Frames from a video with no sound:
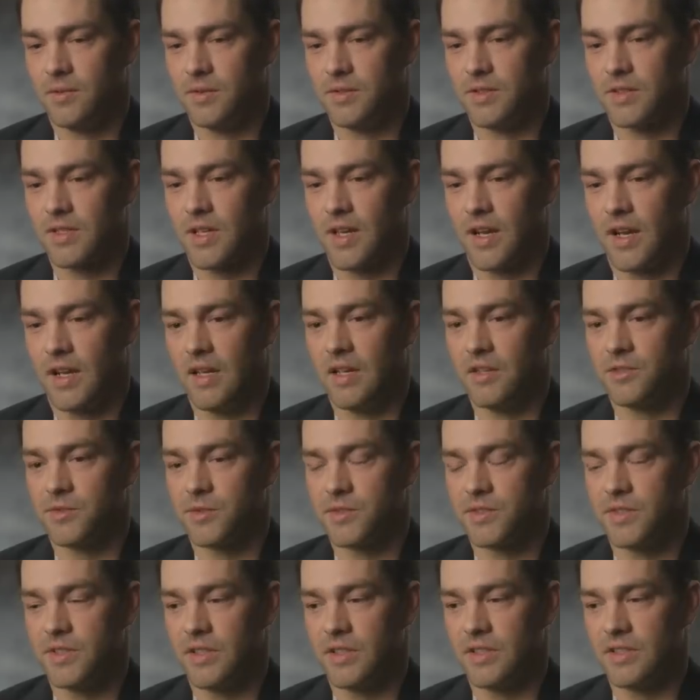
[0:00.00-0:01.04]
just kind of
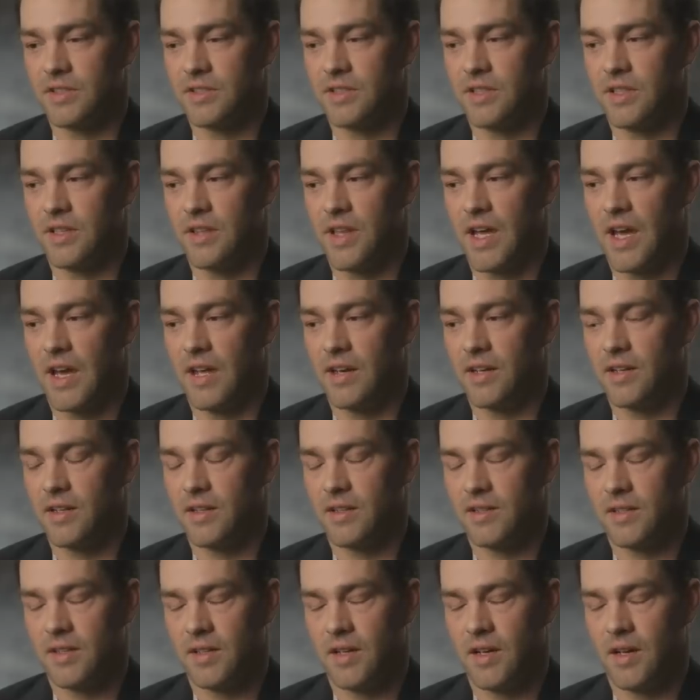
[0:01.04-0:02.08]
interesting to see that.
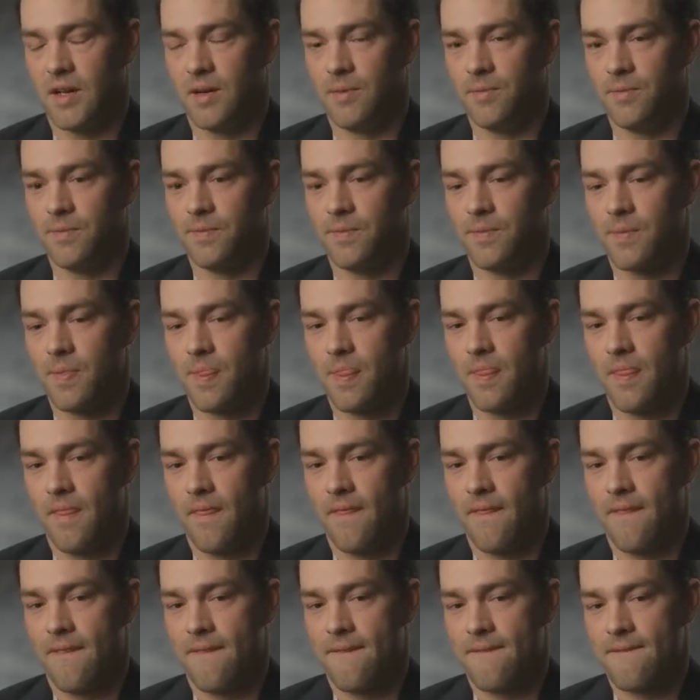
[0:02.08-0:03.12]

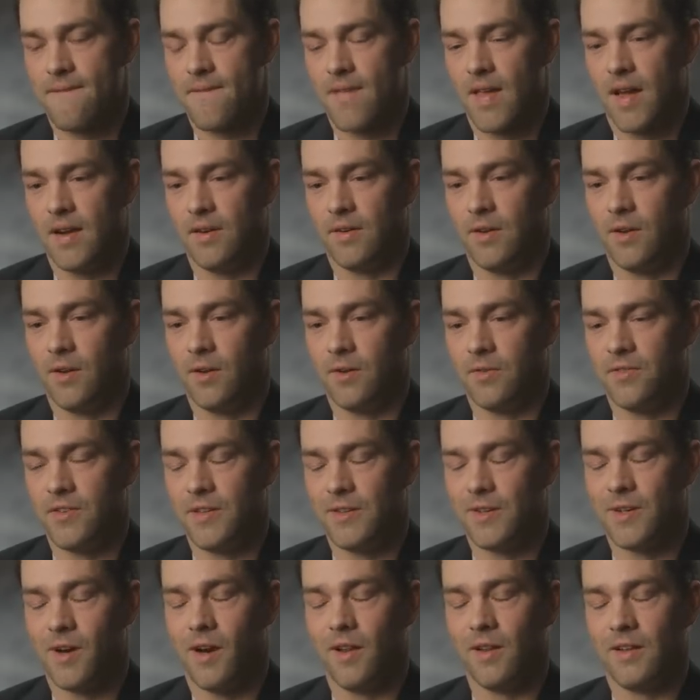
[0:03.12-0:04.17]
I don't know if
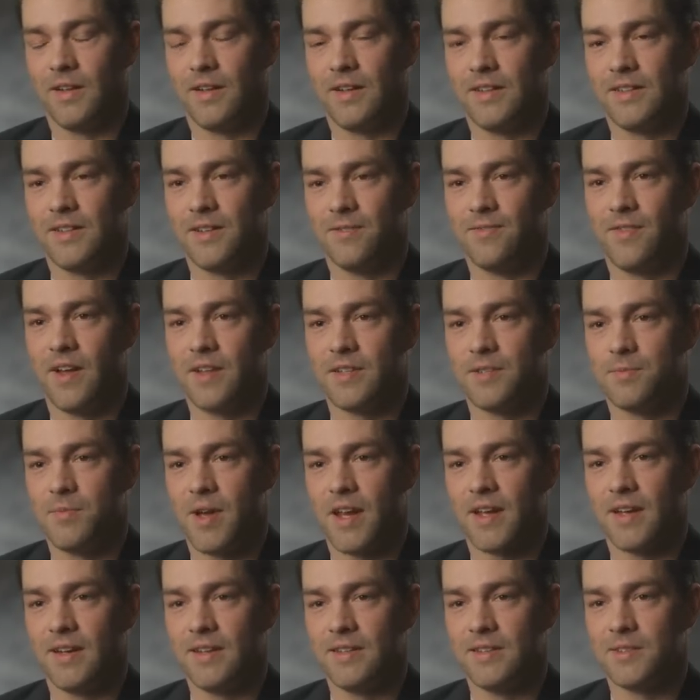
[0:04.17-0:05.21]
you'd call it a defense
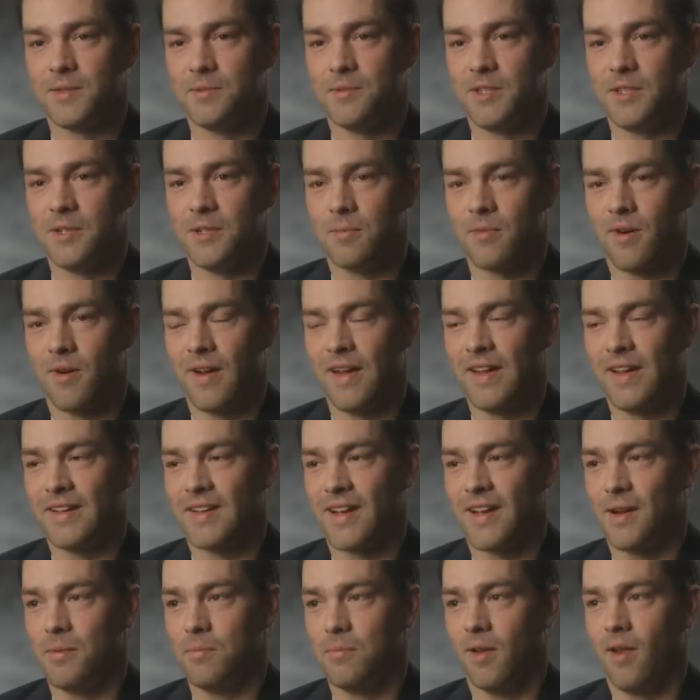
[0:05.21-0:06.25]
mechanism in your brain,
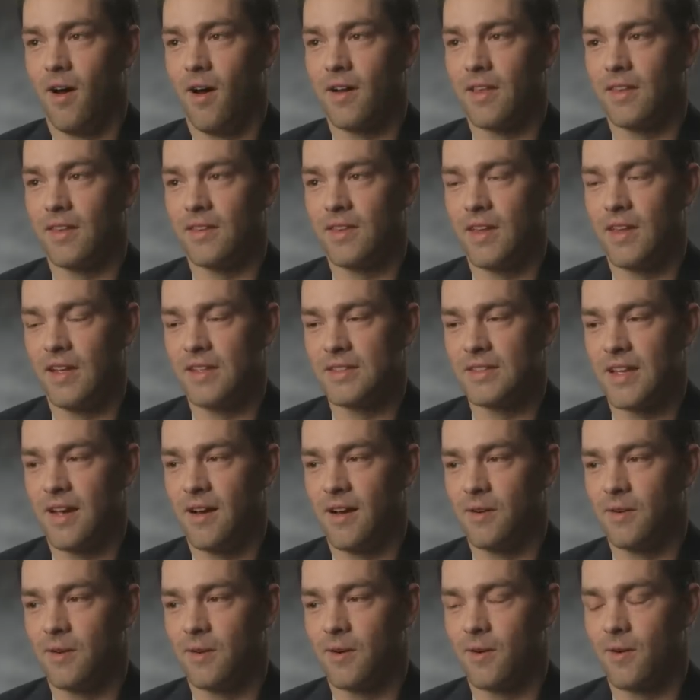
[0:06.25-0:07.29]
kind of blocking things
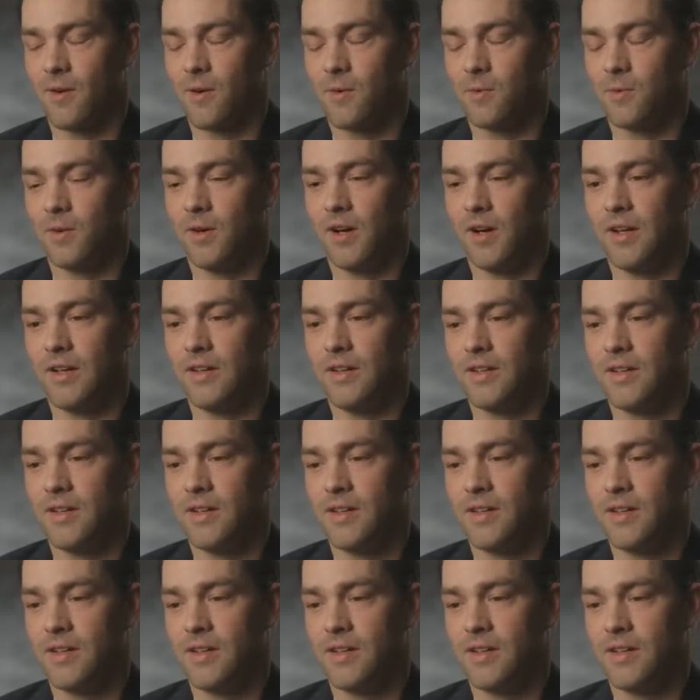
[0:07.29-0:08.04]
out, or what.